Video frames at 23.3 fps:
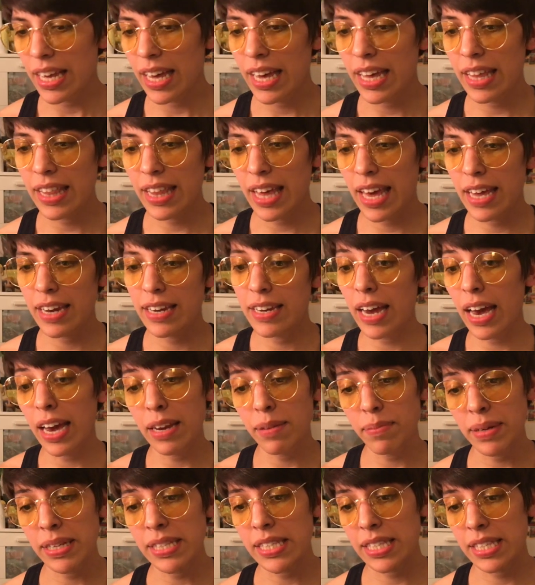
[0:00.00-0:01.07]
And then
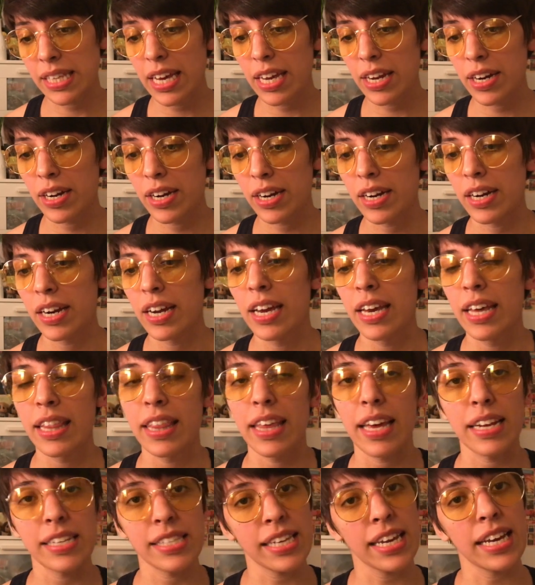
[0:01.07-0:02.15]
9 months later, they
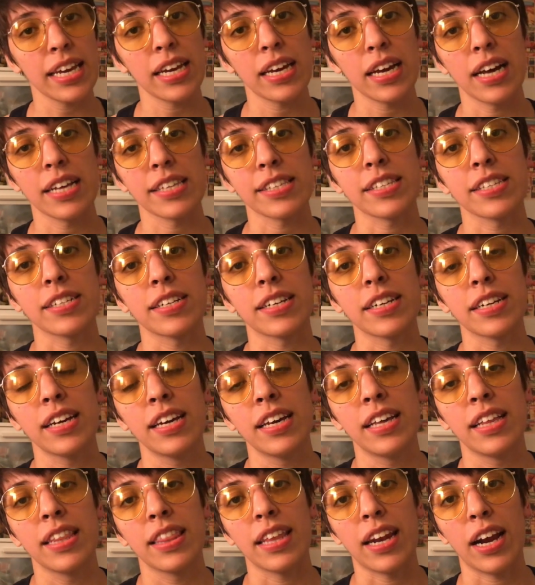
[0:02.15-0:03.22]
had a second concert
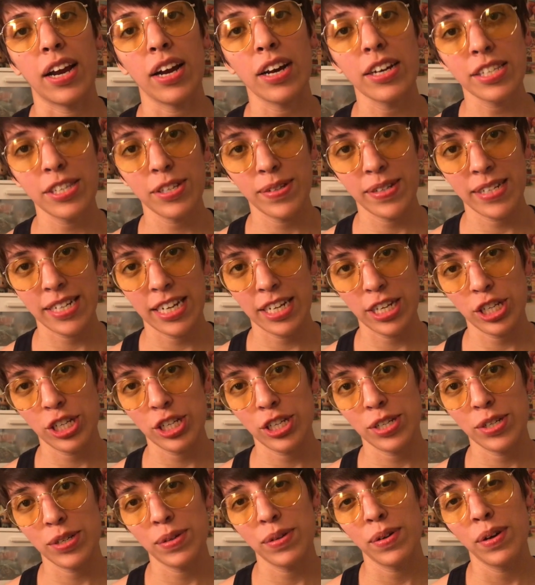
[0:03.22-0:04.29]
that I also attended
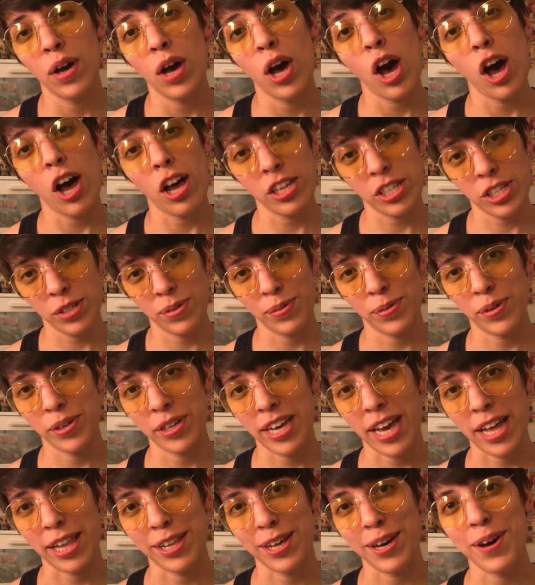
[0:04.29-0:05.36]
to, also wore
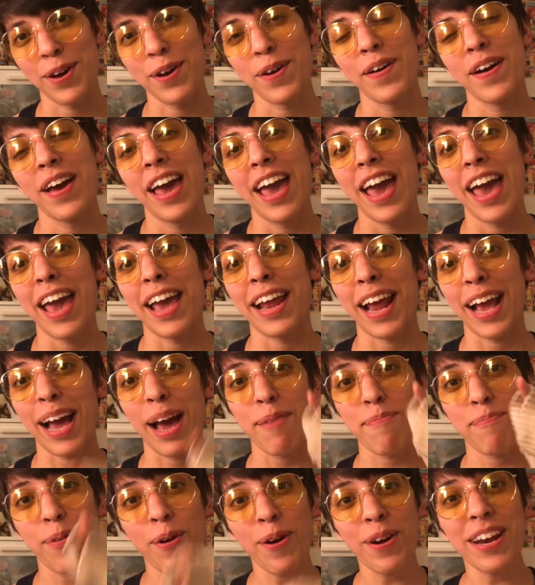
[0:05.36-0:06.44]
yellow, and I
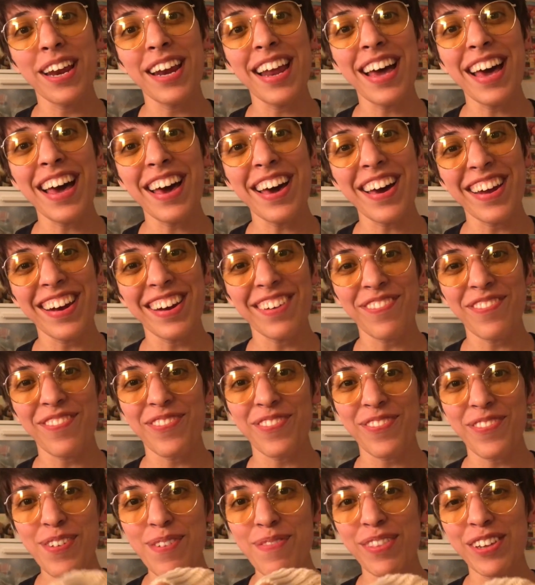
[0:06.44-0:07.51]
got pointed at
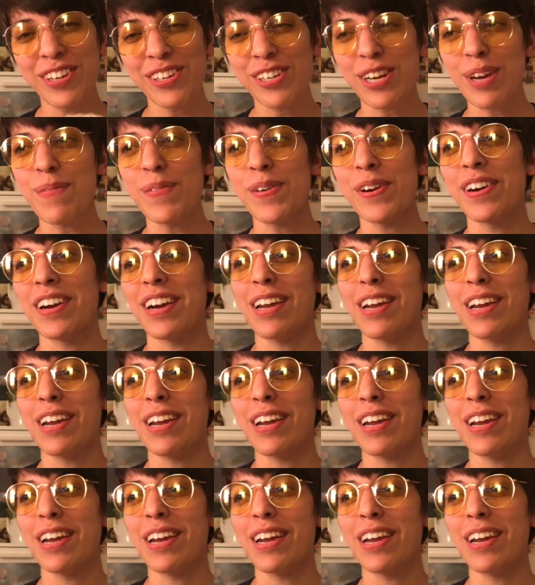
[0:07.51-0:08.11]
from the drummer, and